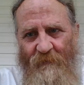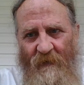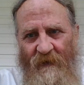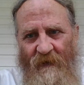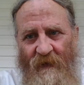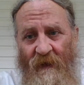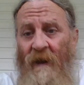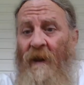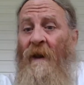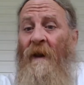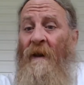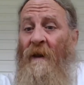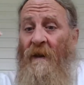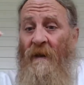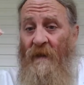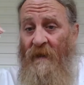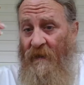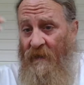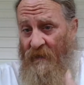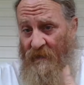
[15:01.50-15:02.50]
to be.
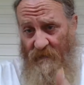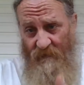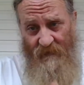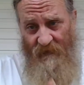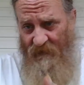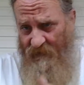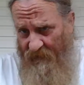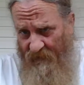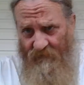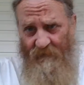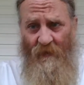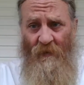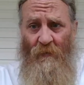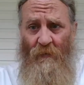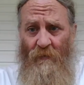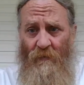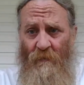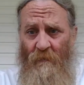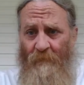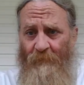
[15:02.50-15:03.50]
Uh, just let him
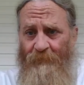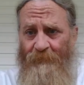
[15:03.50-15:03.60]
go.